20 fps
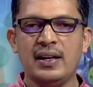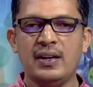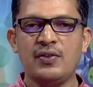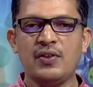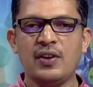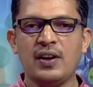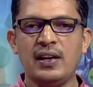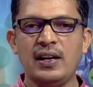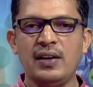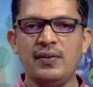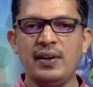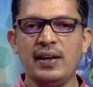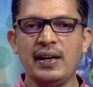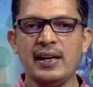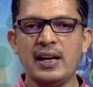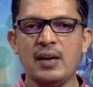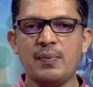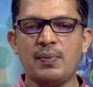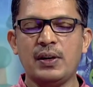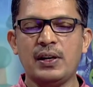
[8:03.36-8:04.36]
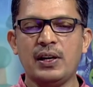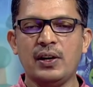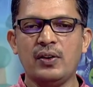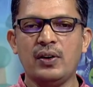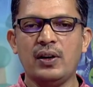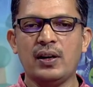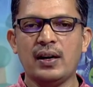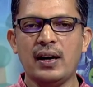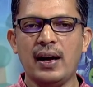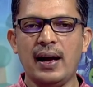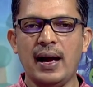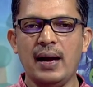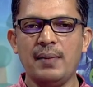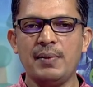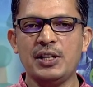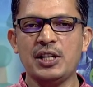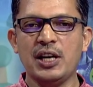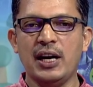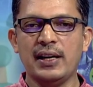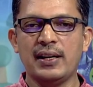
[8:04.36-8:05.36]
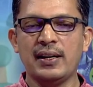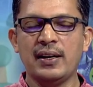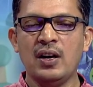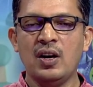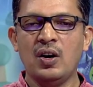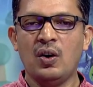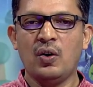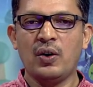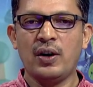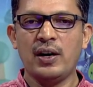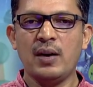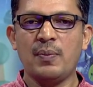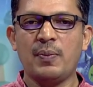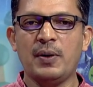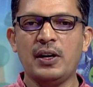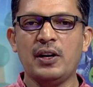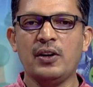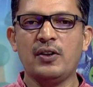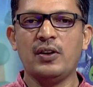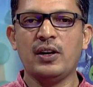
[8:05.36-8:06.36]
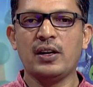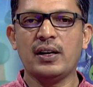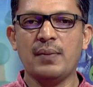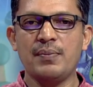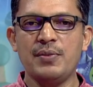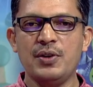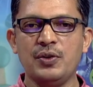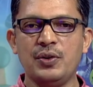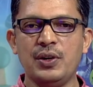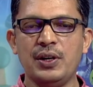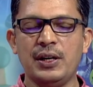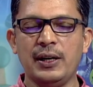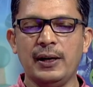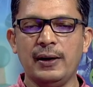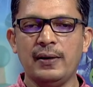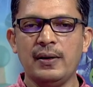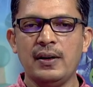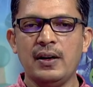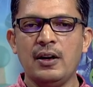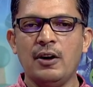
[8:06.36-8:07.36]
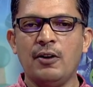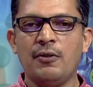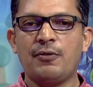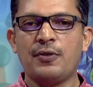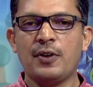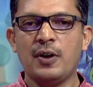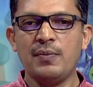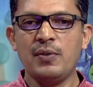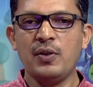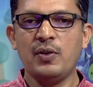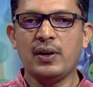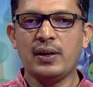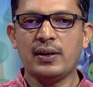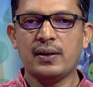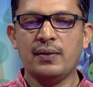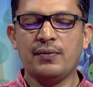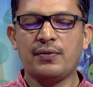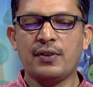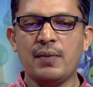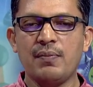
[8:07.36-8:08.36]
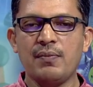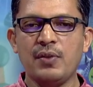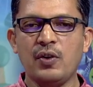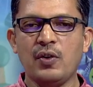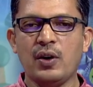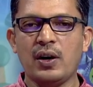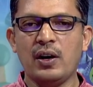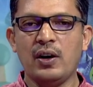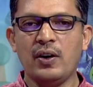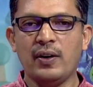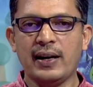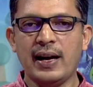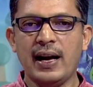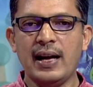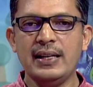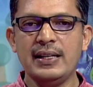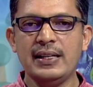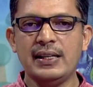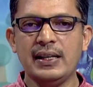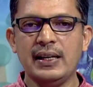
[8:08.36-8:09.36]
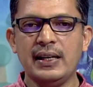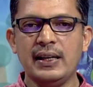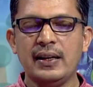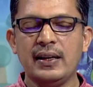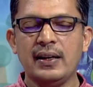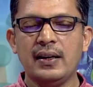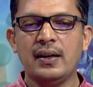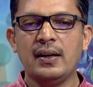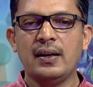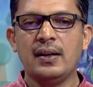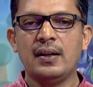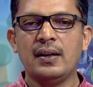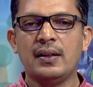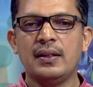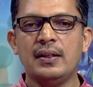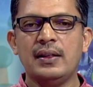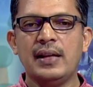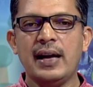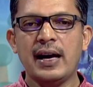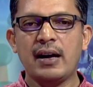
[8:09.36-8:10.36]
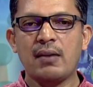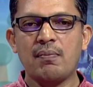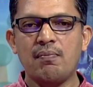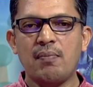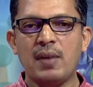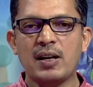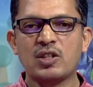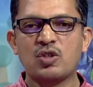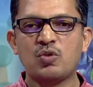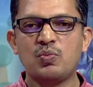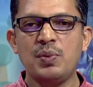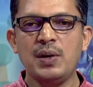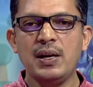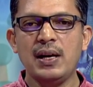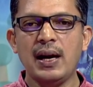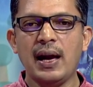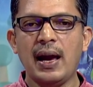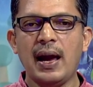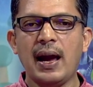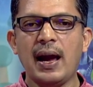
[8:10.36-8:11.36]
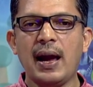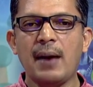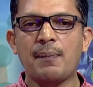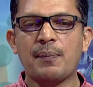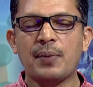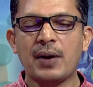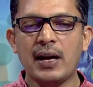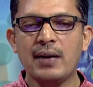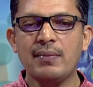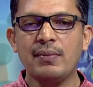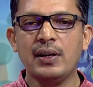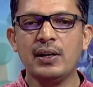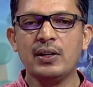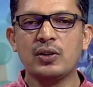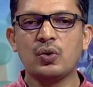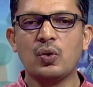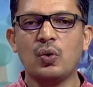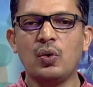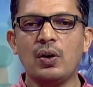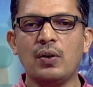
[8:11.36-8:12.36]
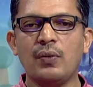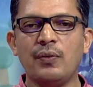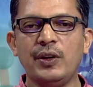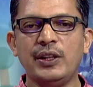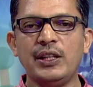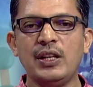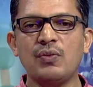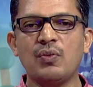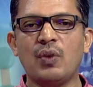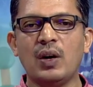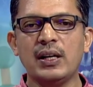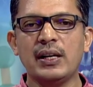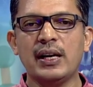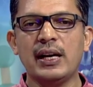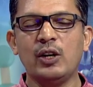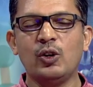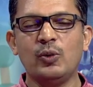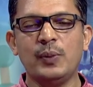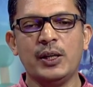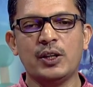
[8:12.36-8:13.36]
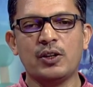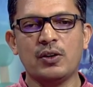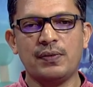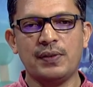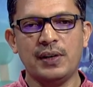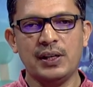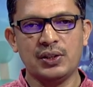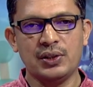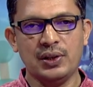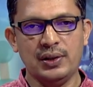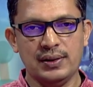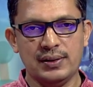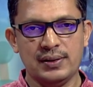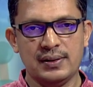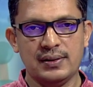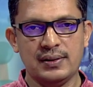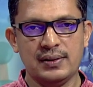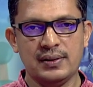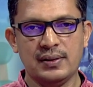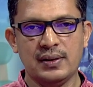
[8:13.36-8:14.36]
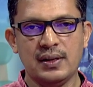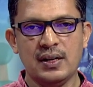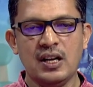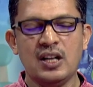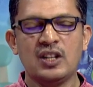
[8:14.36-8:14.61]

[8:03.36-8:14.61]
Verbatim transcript: if you are living in a particular habitat or in a particular community, from your, from your locality, there must be a primary school within one kilometer of distance